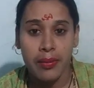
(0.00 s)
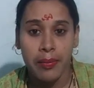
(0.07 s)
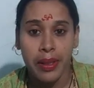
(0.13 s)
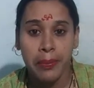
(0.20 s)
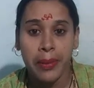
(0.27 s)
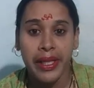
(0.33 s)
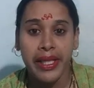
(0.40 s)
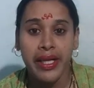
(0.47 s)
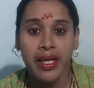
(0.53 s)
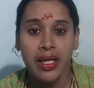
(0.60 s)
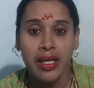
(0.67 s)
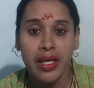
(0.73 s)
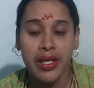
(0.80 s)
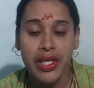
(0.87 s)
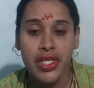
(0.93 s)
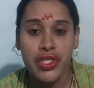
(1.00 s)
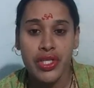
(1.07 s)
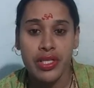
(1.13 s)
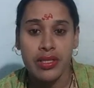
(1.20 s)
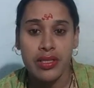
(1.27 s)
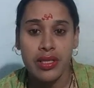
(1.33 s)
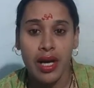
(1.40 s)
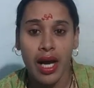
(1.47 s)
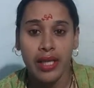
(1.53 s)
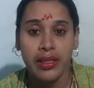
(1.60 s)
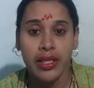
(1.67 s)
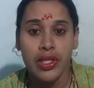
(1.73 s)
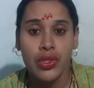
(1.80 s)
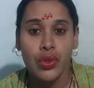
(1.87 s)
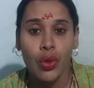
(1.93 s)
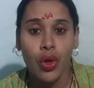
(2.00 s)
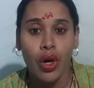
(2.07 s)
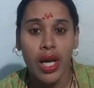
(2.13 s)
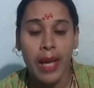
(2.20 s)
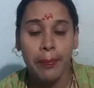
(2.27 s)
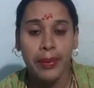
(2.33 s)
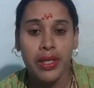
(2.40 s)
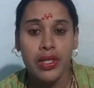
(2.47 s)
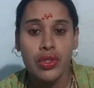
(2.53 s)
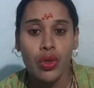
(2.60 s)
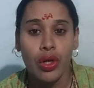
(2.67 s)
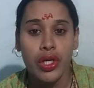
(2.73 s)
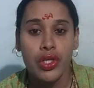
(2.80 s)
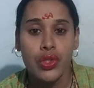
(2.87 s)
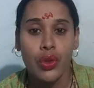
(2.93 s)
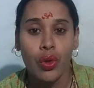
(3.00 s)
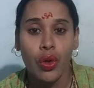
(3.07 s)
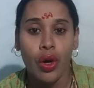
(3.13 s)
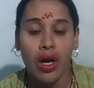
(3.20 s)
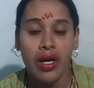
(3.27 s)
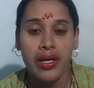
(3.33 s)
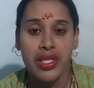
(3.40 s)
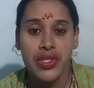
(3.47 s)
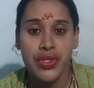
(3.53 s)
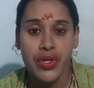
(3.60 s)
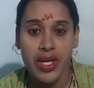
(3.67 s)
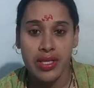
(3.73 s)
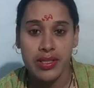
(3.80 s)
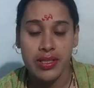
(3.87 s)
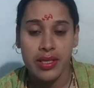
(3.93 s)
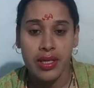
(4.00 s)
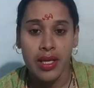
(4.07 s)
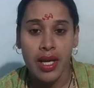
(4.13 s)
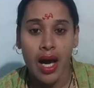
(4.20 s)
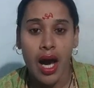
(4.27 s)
But material conditions, either in so-called happiness or in so-called distress,